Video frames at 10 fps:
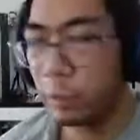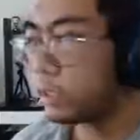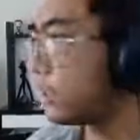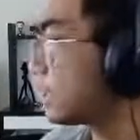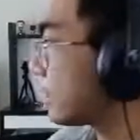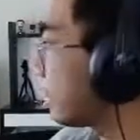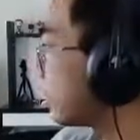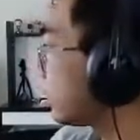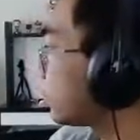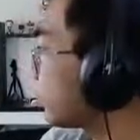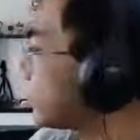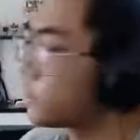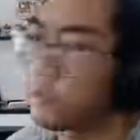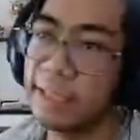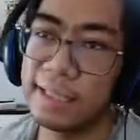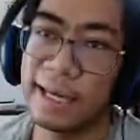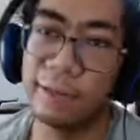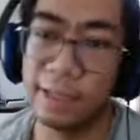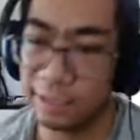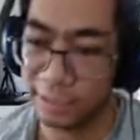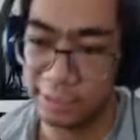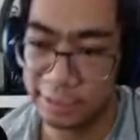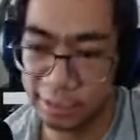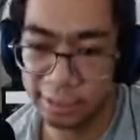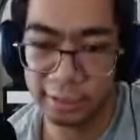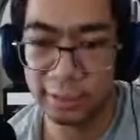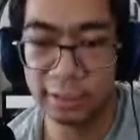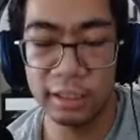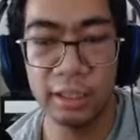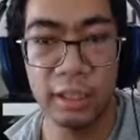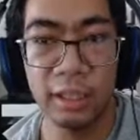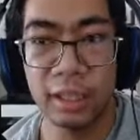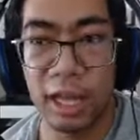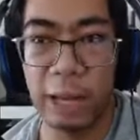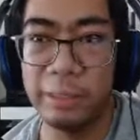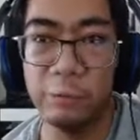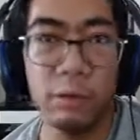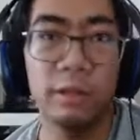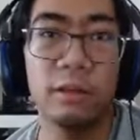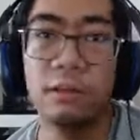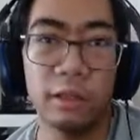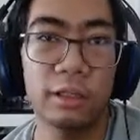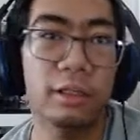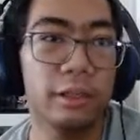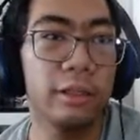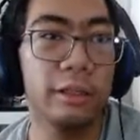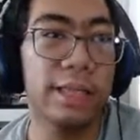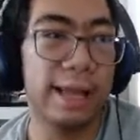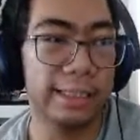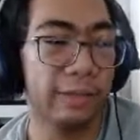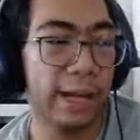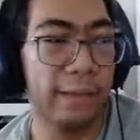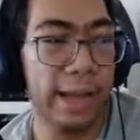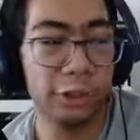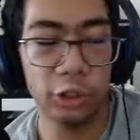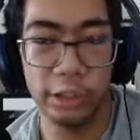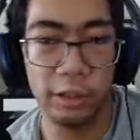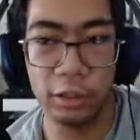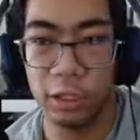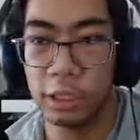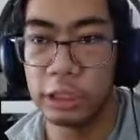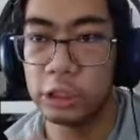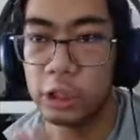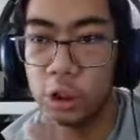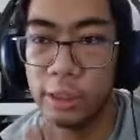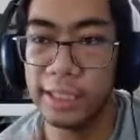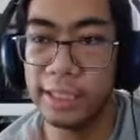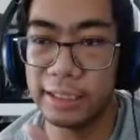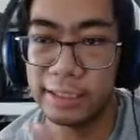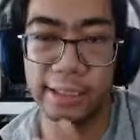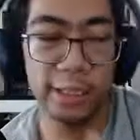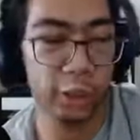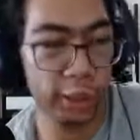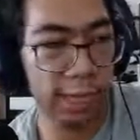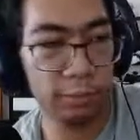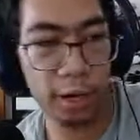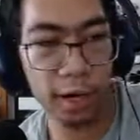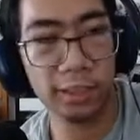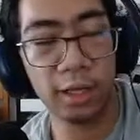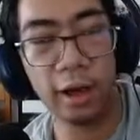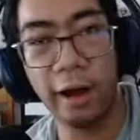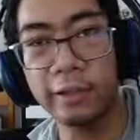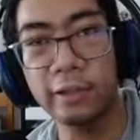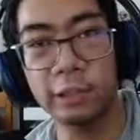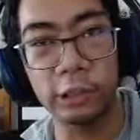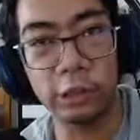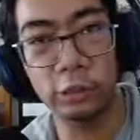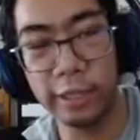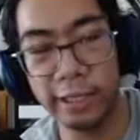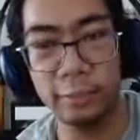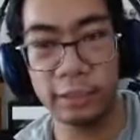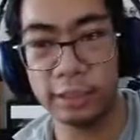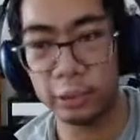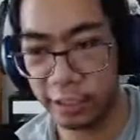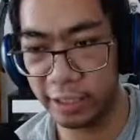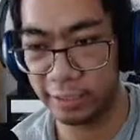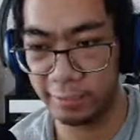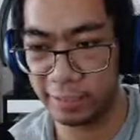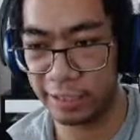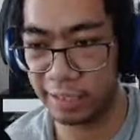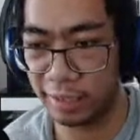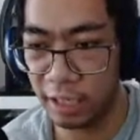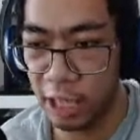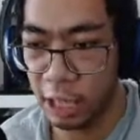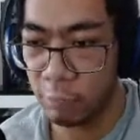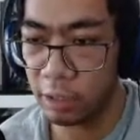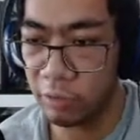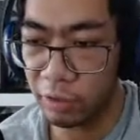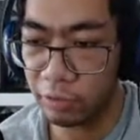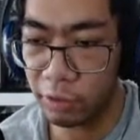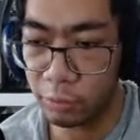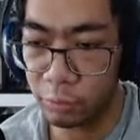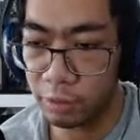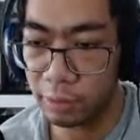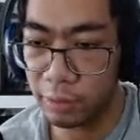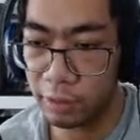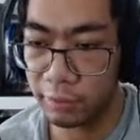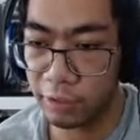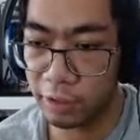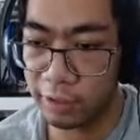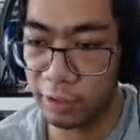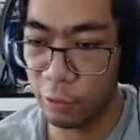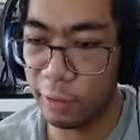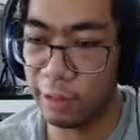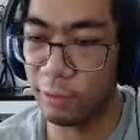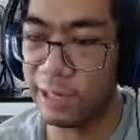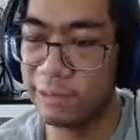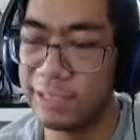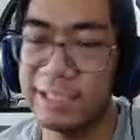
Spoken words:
this situation right now, at least. I mean, it would look good as if I'm actually reading the chat box on the stream screen, but yeah. But if inverted, won't it be inverted the other way around?